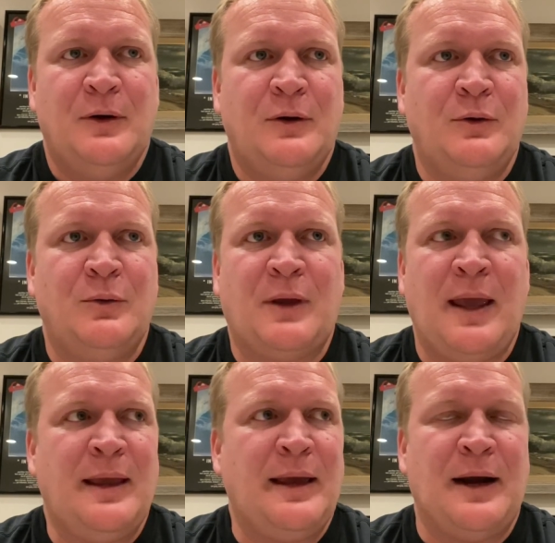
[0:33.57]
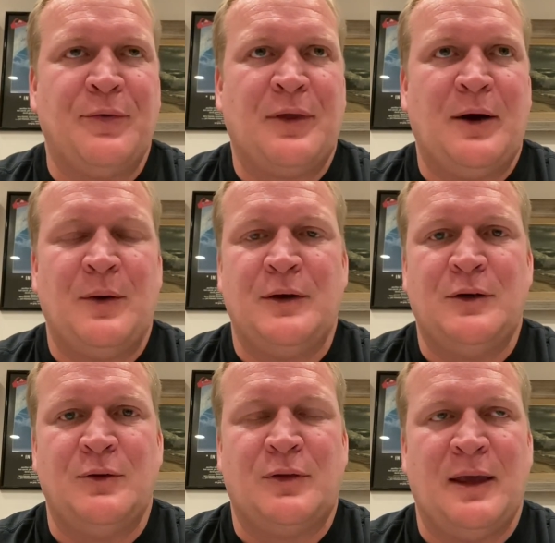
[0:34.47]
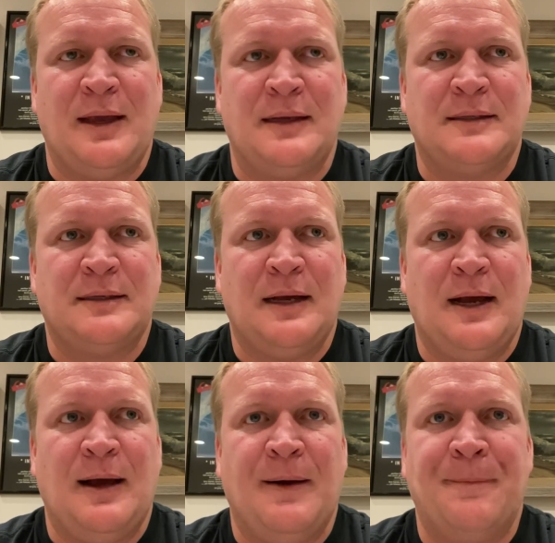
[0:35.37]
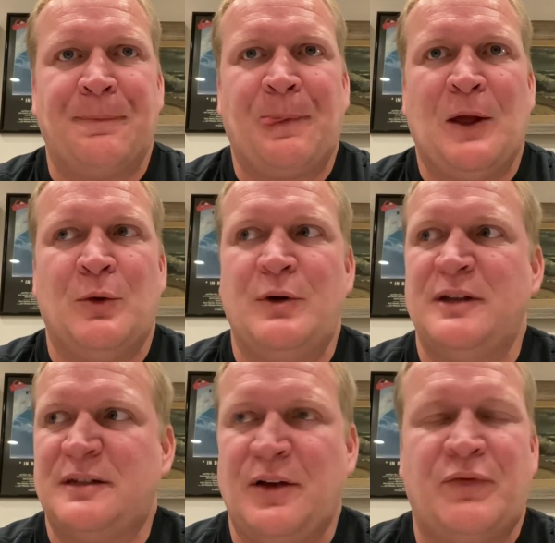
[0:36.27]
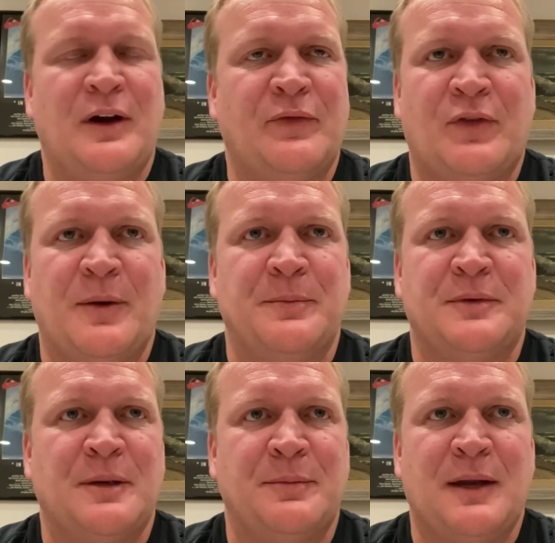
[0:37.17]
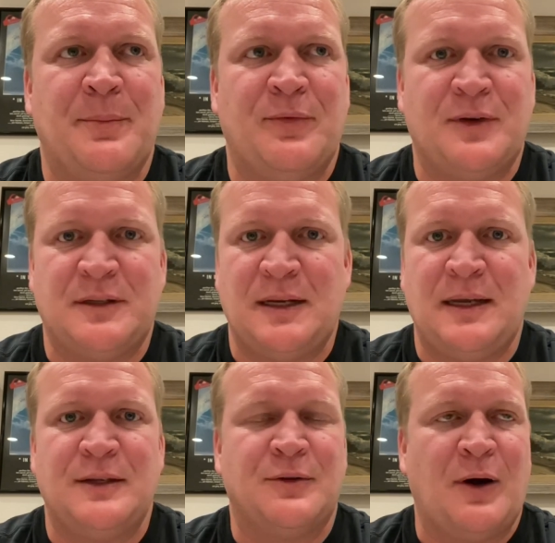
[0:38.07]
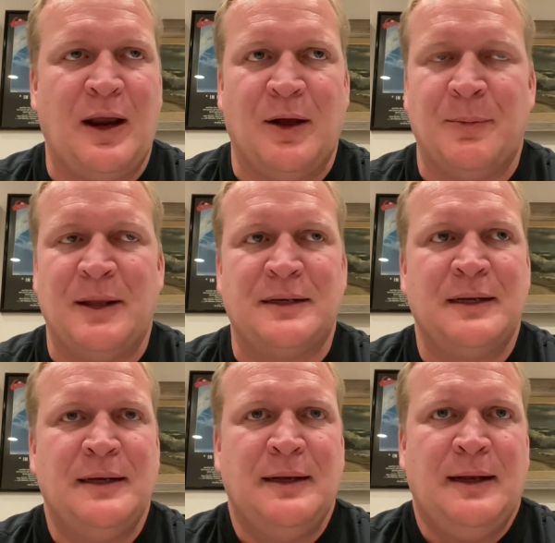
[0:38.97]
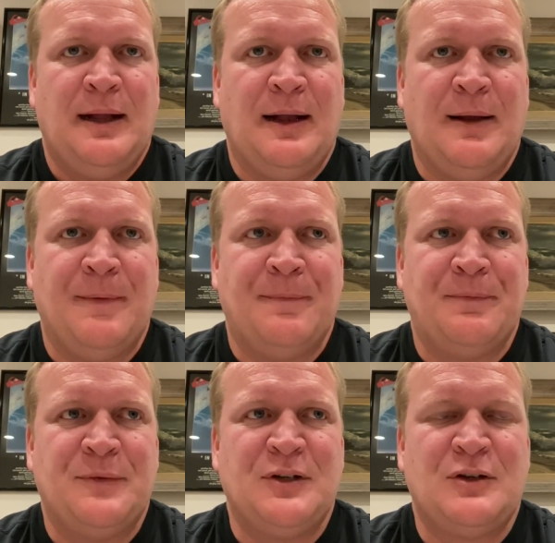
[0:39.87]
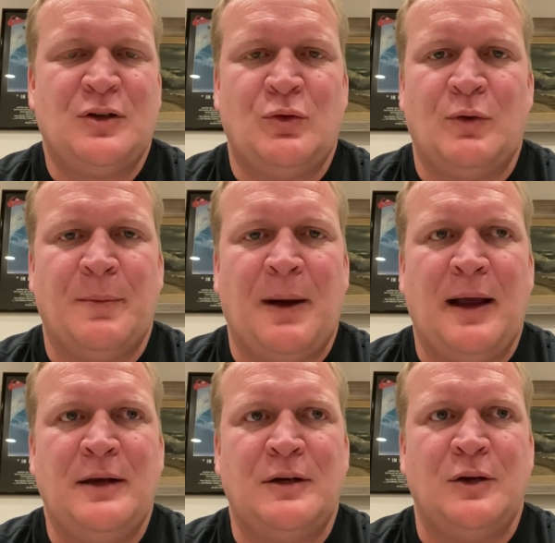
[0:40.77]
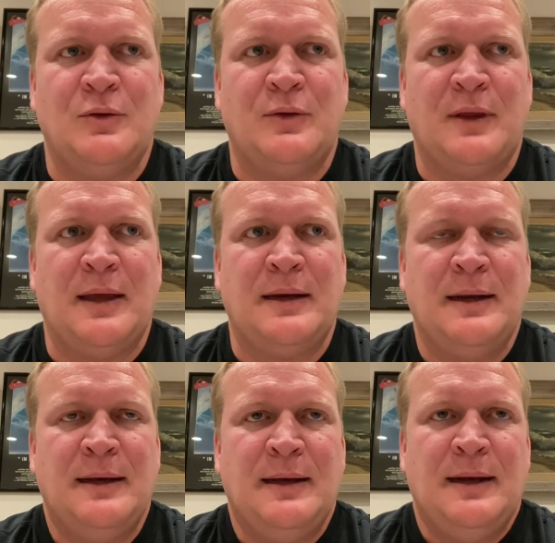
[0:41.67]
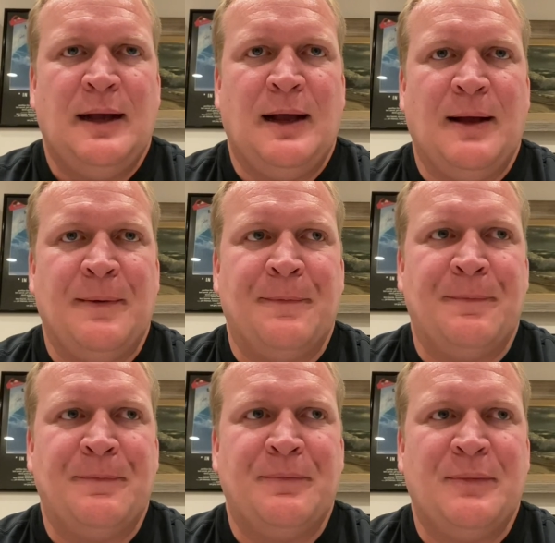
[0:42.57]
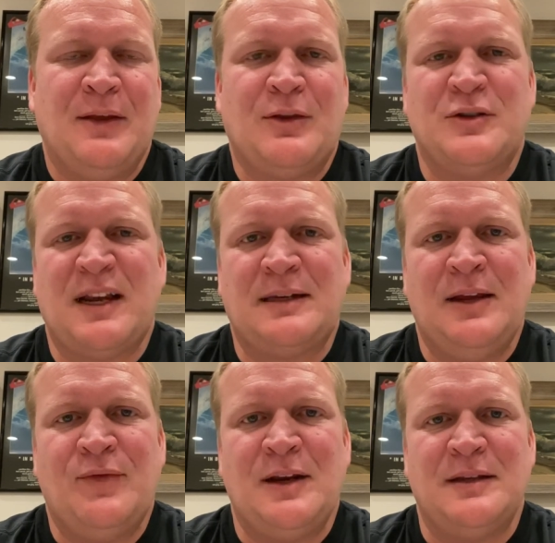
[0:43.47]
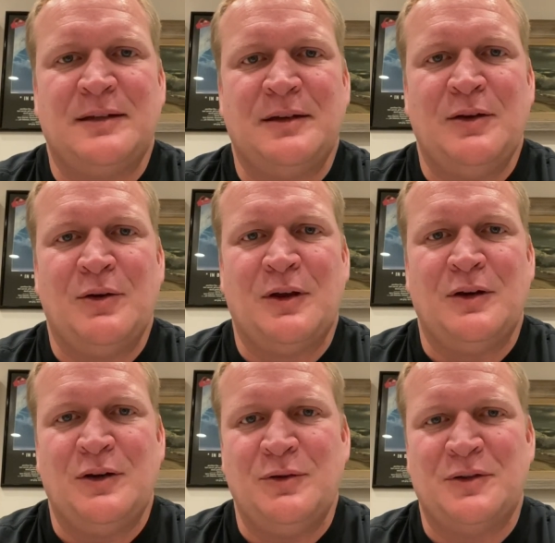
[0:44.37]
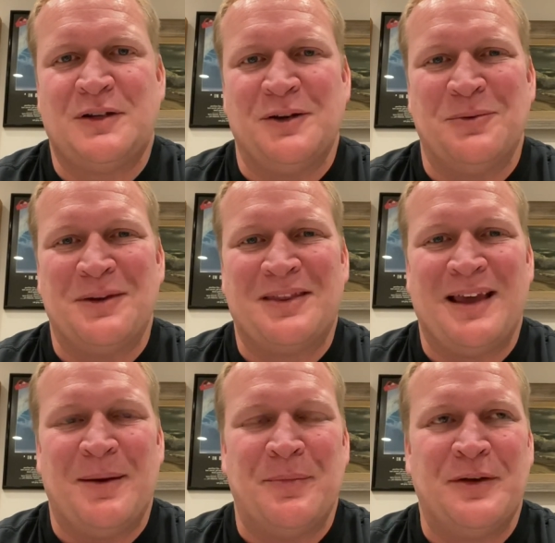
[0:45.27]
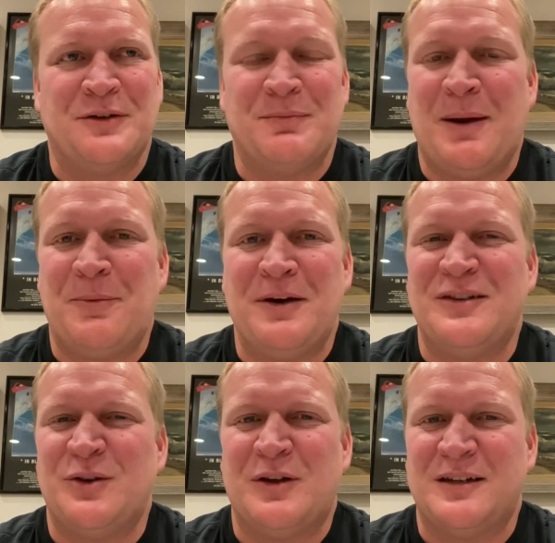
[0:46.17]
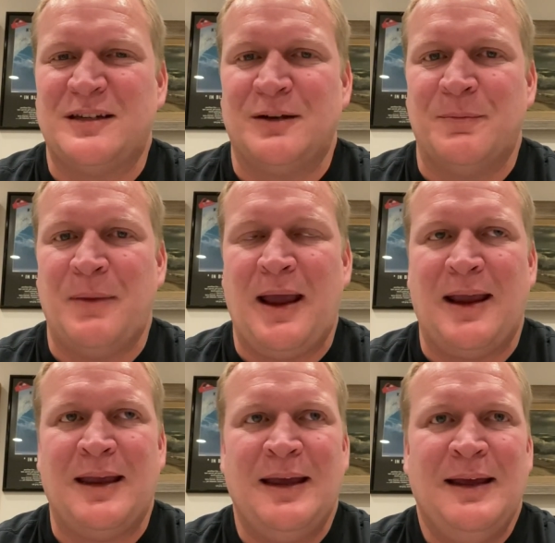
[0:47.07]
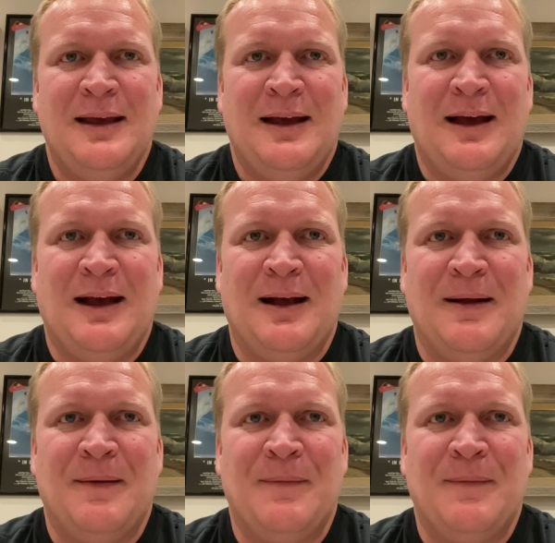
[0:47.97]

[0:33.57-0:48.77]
who can't get out there and do things um, or is suffering from some type of disease or ailment, um, just to remind you that um, that there's activities you can do still with them. There's memories you can still make. Uh,